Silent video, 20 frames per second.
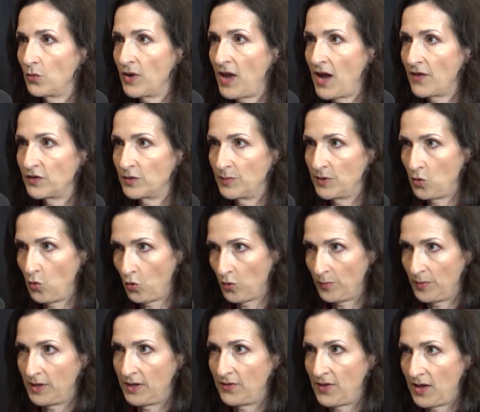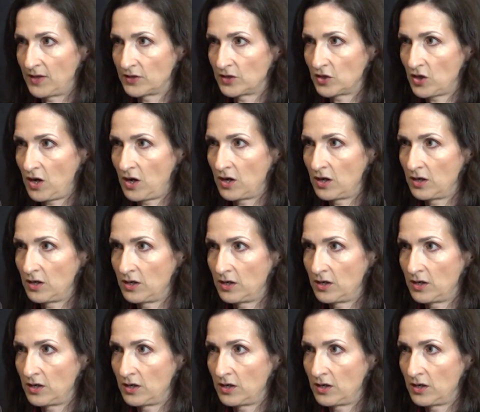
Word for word: would have to be orbiting that star